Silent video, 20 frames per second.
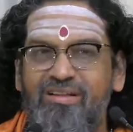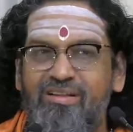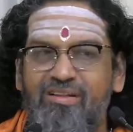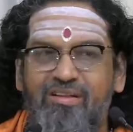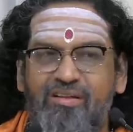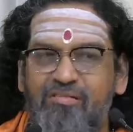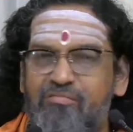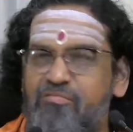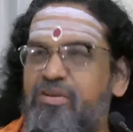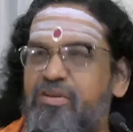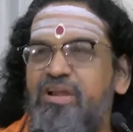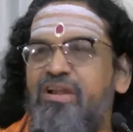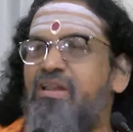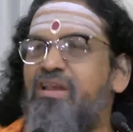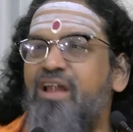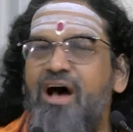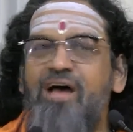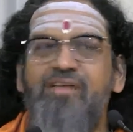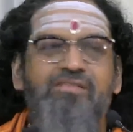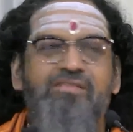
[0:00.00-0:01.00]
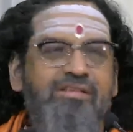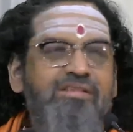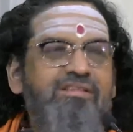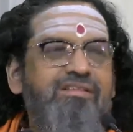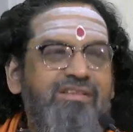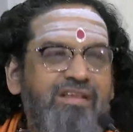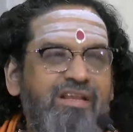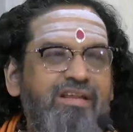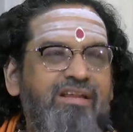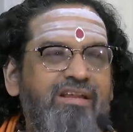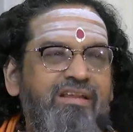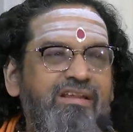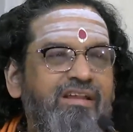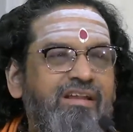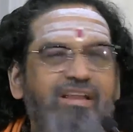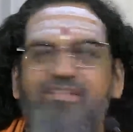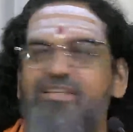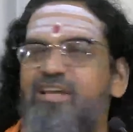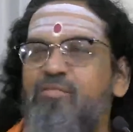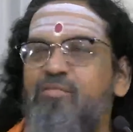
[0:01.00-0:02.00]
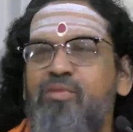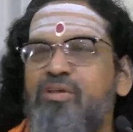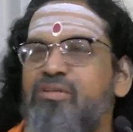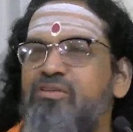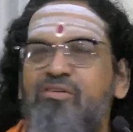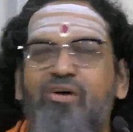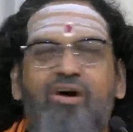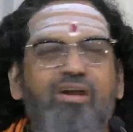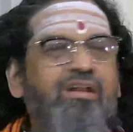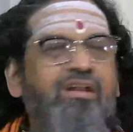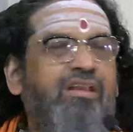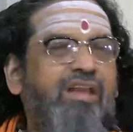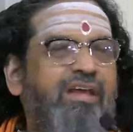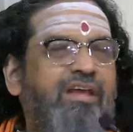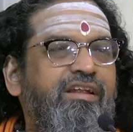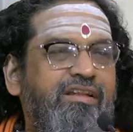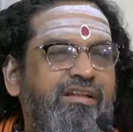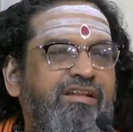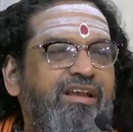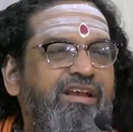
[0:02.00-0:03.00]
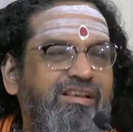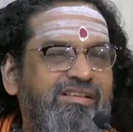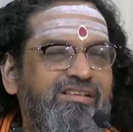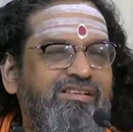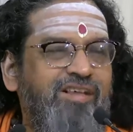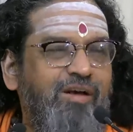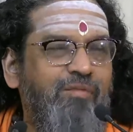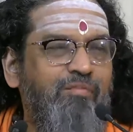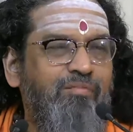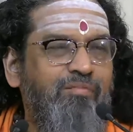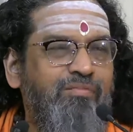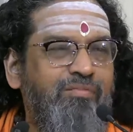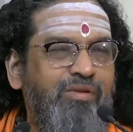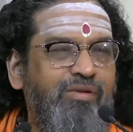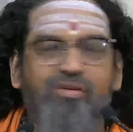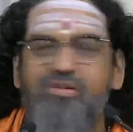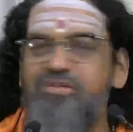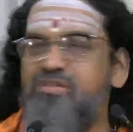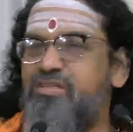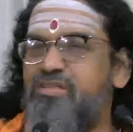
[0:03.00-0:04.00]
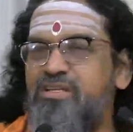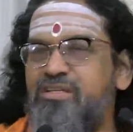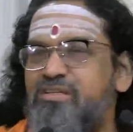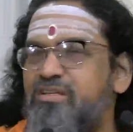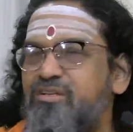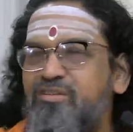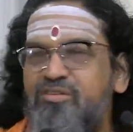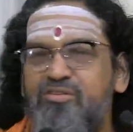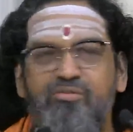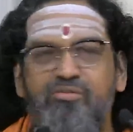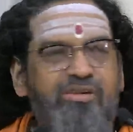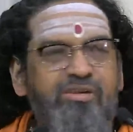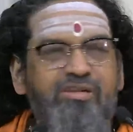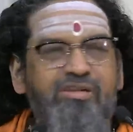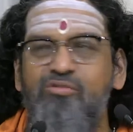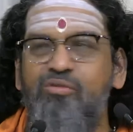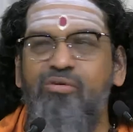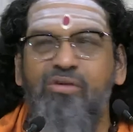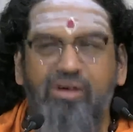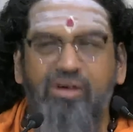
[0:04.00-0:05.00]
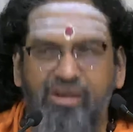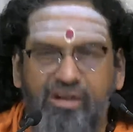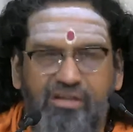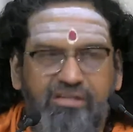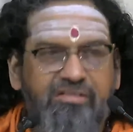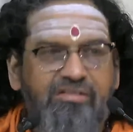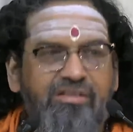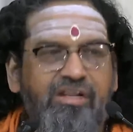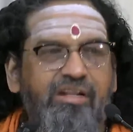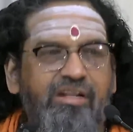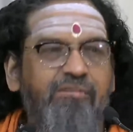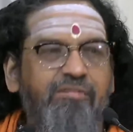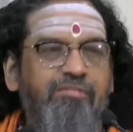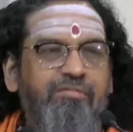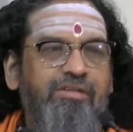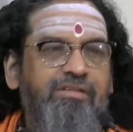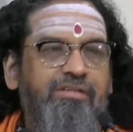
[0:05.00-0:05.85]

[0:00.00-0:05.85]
when a class is taken, it doesn't mean all clarity has come, because certain students don't understand everything.